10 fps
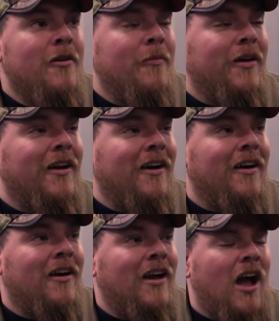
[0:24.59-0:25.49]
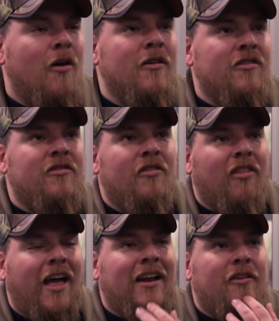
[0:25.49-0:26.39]
But uh, I always
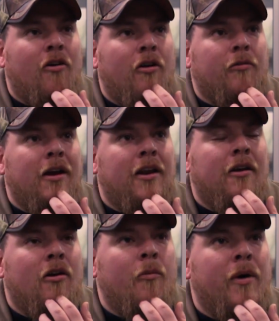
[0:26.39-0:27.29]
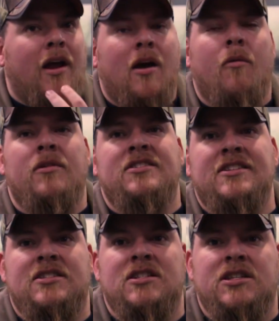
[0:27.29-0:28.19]
liked talk radio, but I always
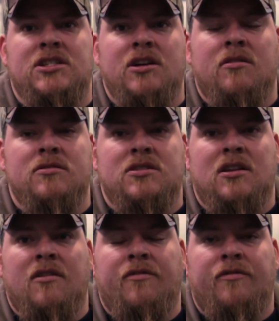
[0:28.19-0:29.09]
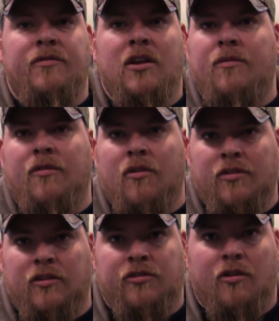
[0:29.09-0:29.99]
listened to these shows, and if you know you've
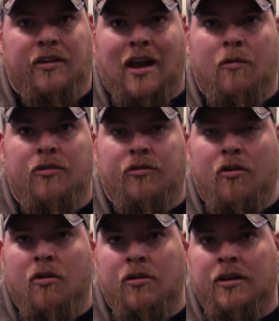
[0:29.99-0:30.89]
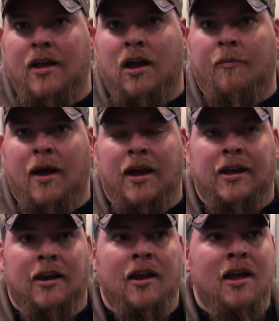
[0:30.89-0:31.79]
heard these shows like Howard Stern and Don and
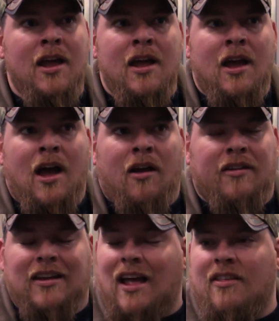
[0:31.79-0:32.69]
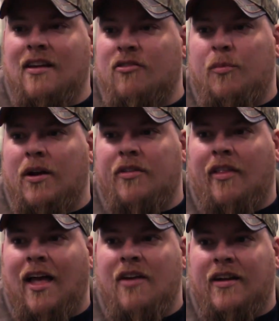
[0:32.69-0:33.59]
Mike, and I was like, God, these guys are bigger
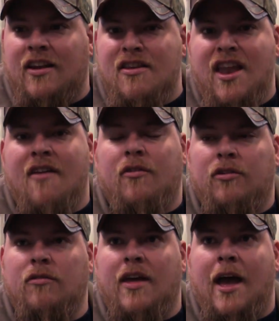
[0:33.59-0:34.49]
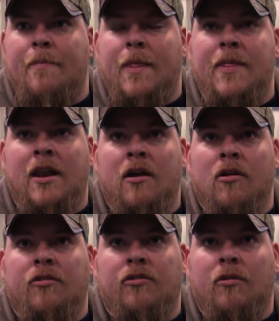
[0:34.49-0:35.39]
than life. I can never do that. And then I
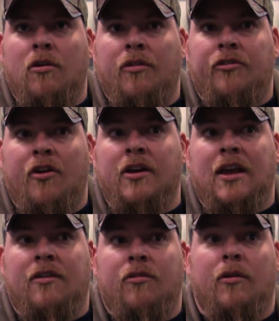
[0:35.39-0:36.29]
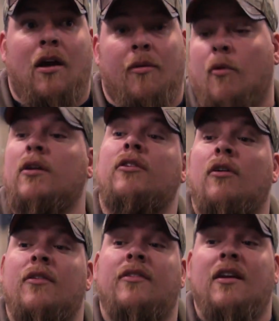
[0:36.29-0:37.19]
heard a show called The Junkies, who are now the morning
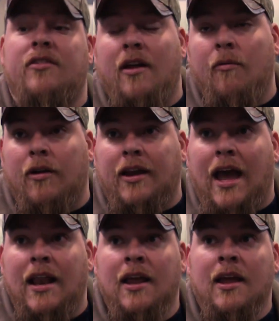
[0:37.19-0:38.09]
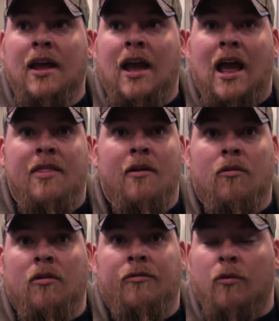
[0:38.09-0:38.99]
show on the station I work at. And they
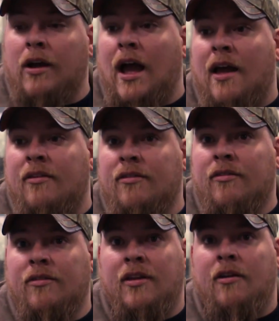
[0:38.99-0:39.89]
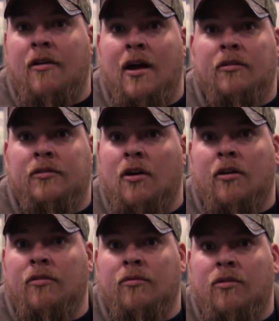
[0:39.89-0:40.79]
were four guys sitting around
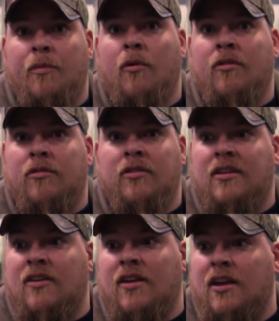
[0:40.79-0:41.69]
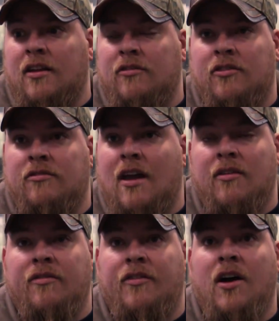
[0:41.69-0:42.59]
talking sports and TV and just
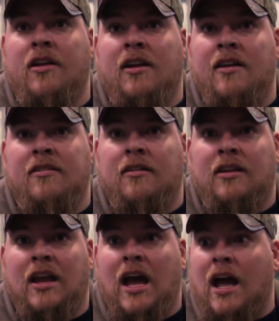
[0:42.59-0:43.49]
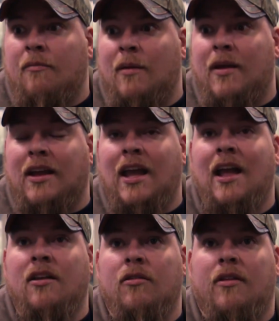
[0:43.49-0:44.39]
having fun. And I said, God, maybe I
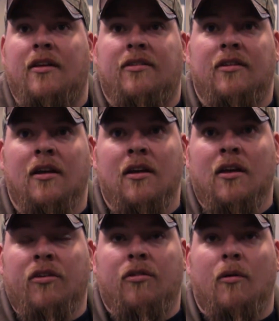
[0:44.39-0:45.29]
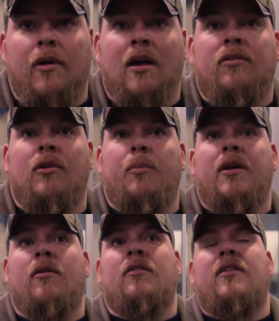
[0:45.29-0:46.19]
can do this. So I went out to an
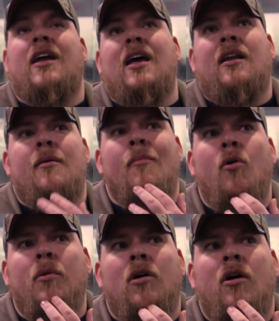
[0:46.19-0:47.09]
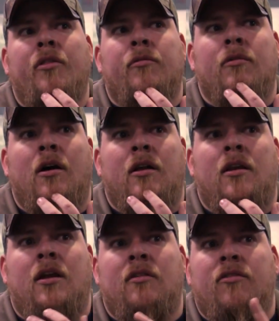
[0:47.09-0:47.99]
appearance they had at Mobil on the
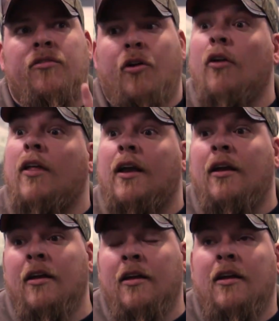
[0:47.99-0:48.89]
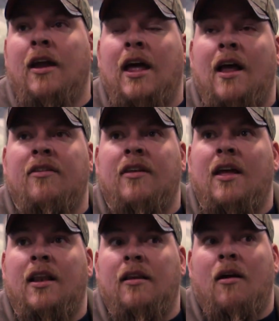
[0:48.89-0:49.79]
Run in Sterling. Okay. And I said,
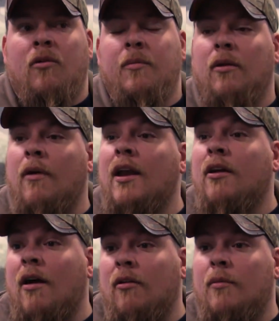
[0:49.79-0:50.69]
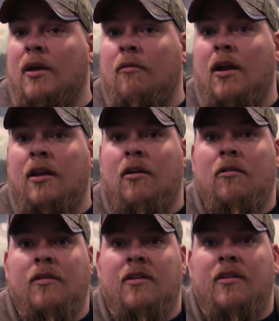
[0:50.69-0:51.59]
I want to be in radio. How do I be in
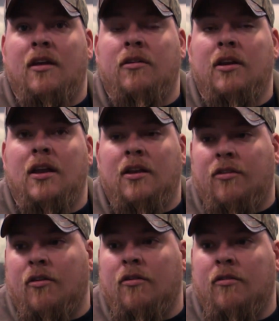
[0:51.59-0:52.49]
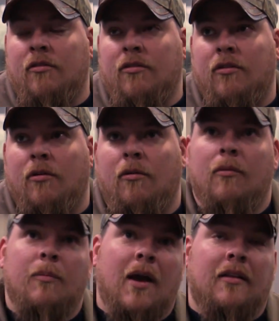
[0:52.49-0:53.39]
radio? And they said, you need to intern. So
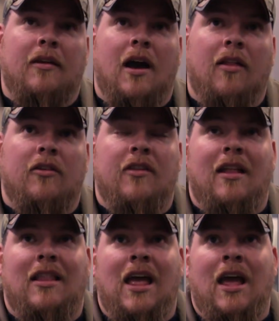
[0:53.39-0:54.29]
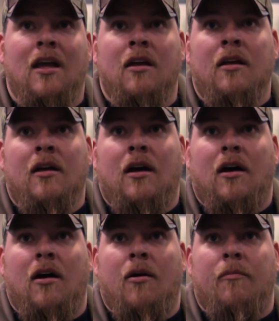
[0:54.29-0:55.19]
I went back to college that day,
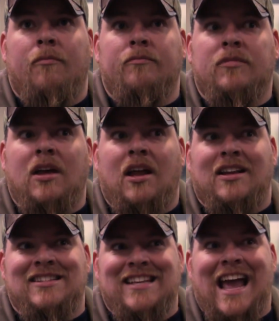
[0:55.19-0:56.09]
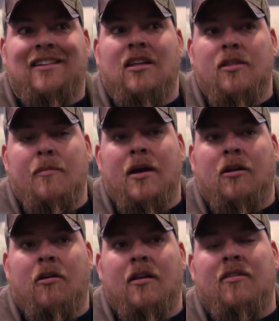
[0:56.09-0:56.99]
um, got exactly the amount
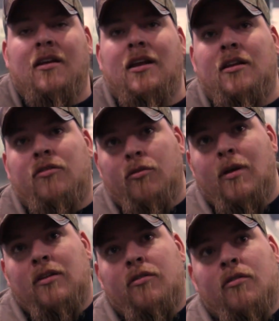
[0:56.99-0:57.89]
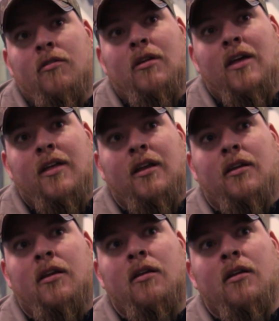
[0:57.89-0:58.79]
of credits I needed to intern, and
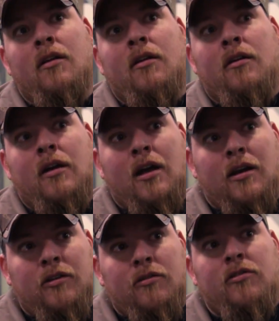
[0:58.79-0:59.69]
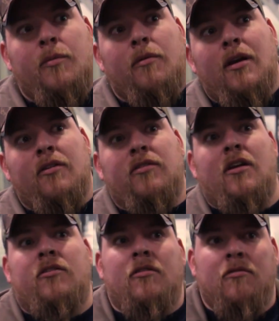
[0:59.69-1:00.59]
then got an internship at a radio
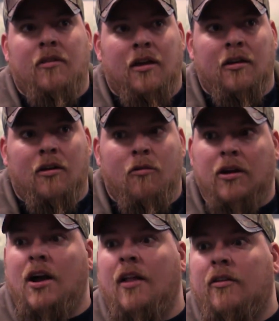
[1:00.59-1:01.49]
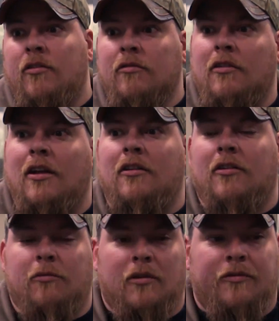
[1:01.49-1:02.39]
station and quit college and
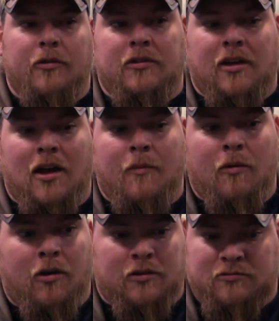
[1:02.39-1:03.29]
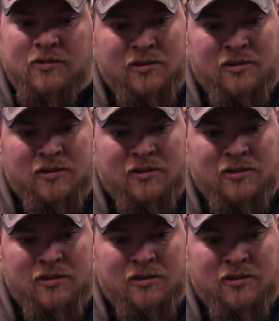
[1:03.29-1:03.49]
just went full time. I worked